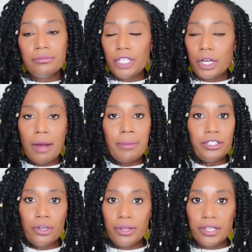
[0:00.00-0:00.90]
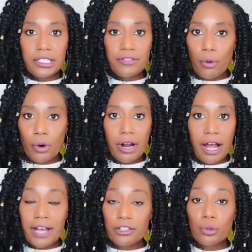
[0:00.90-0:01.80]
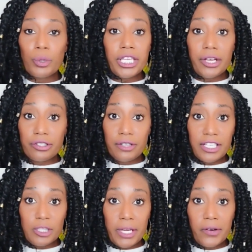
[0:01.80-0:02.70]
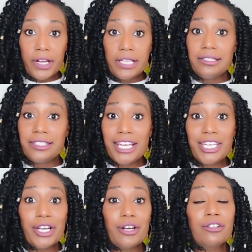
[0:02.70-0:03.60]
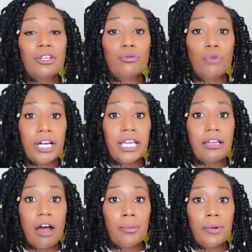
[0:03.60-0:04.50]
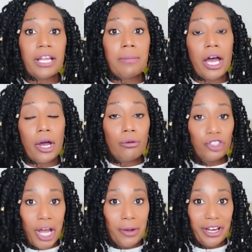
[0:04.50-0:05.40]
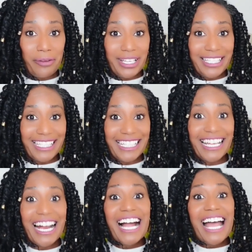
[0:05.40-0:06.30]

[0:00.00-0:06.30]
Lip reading: I've been doing this I've got 20 years of experience, 10 years running and operating my own childcare business,